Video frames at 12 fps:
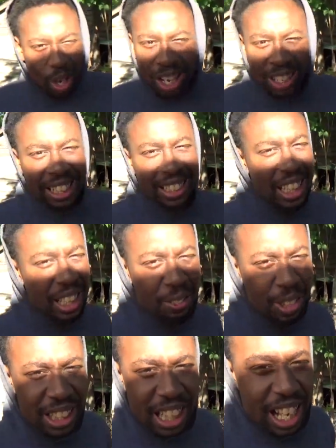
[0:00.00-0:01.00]
This ain't
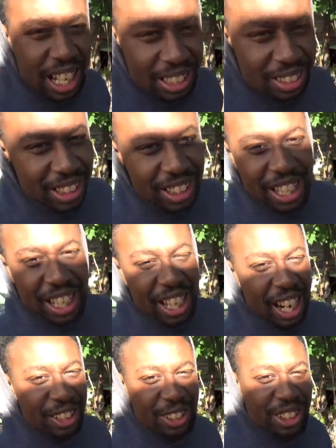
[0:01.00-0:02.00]
really hot. Mm -hmm. Had
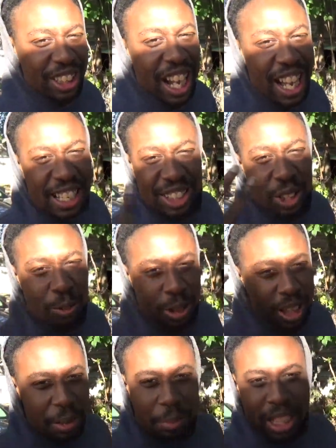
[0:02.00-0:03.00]
hotter shit. I had stuff that
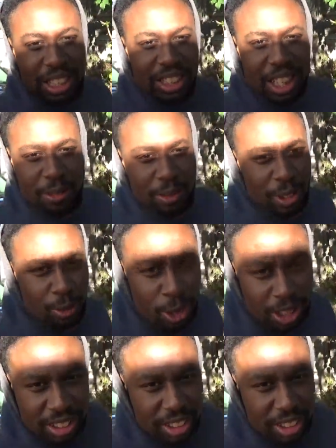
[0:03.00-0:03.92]
give me a side effect worse.